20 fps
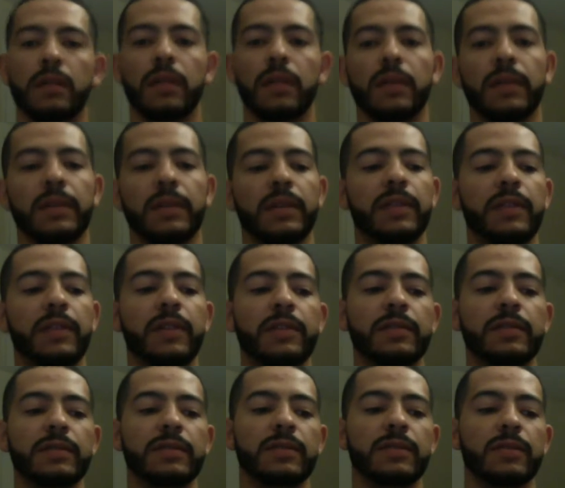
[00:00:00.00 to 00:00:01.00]
The
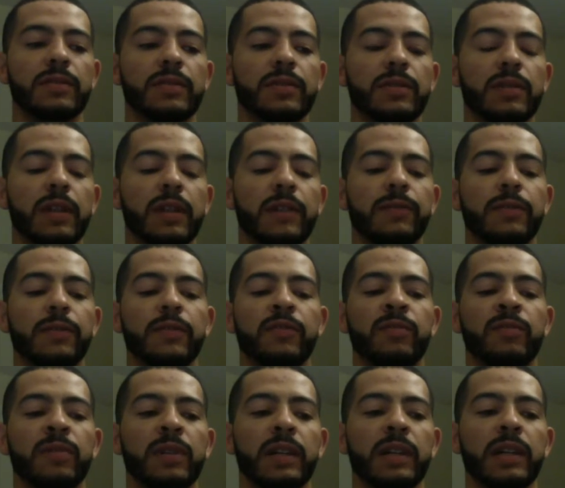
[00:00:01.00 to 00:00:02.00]
third social level of
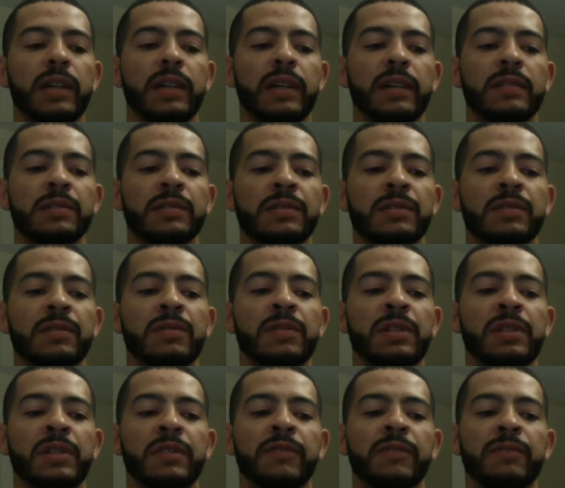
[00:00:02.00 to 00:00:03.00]
play is
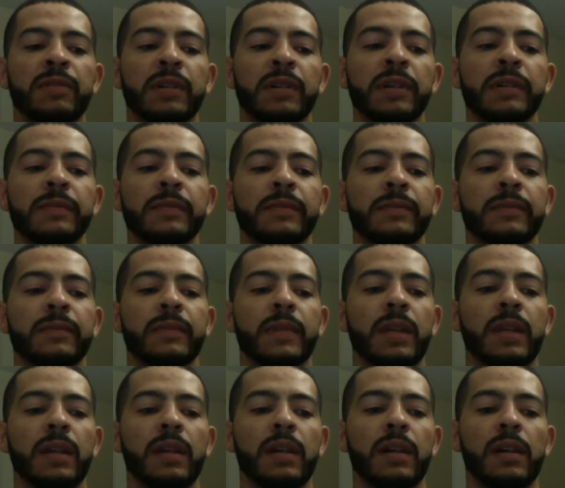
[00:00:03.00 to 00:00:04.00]
associative play.
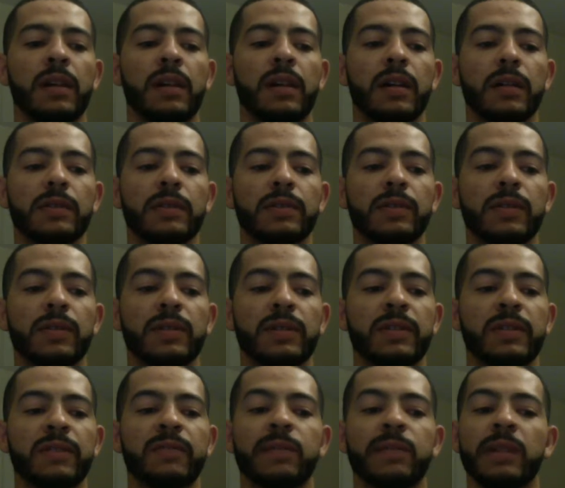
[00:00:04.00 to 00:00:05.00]

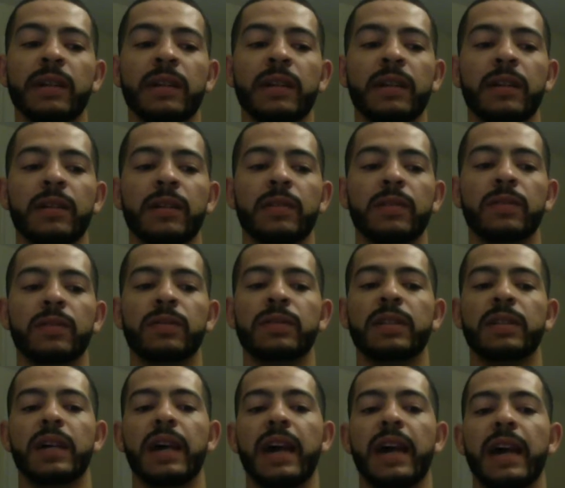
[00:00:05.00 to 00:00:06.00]
Associative play
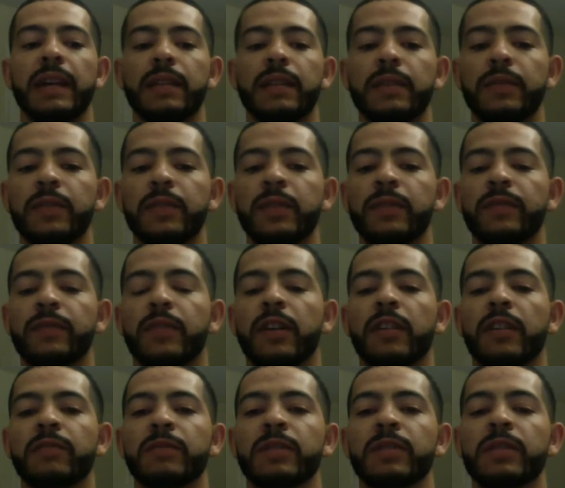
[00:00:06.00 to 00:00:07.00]
includes active
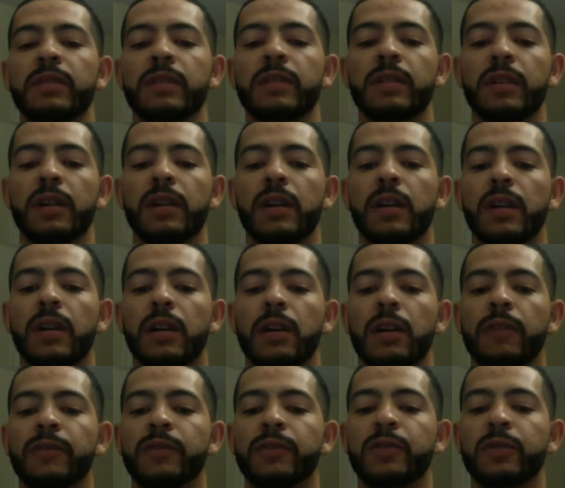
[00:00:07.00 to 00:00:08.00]
involvement
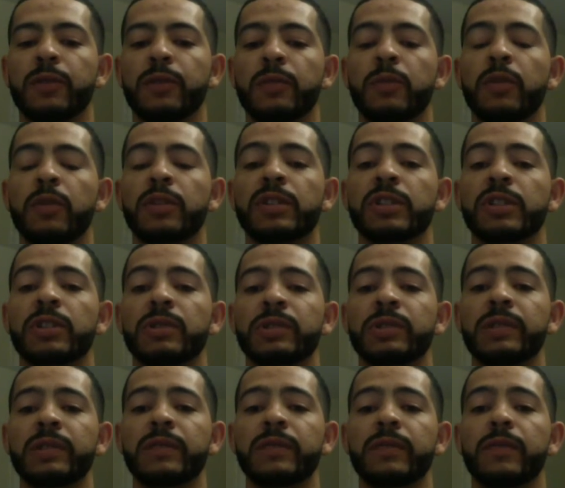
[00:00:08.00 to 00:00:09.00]
of 2 or more
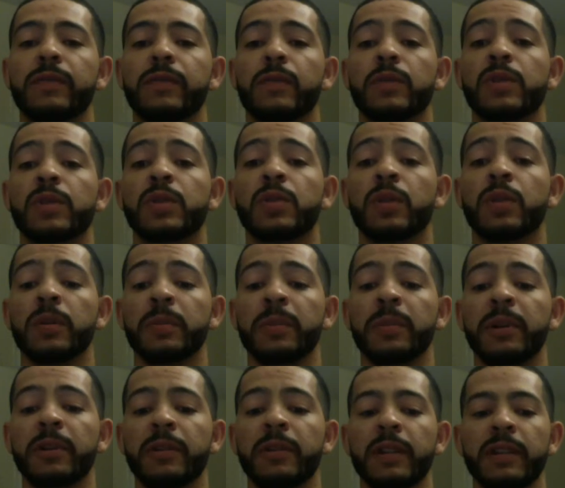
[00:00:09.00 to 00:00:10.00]
children for short
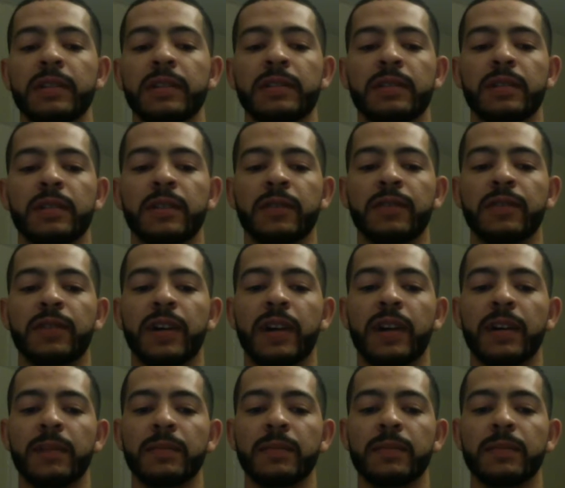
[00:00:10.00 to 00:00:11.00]
periods of
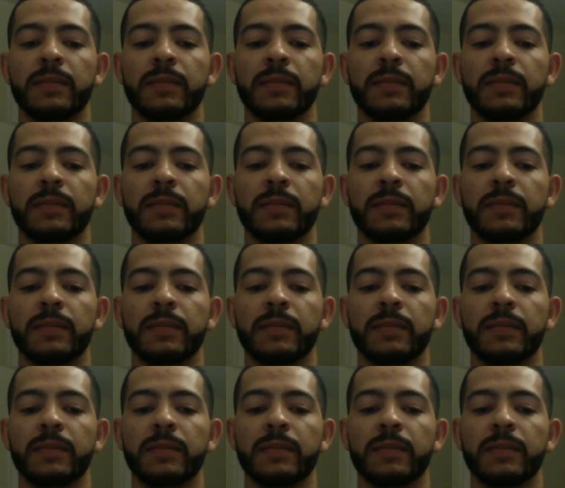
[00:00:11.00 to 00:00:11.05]
time.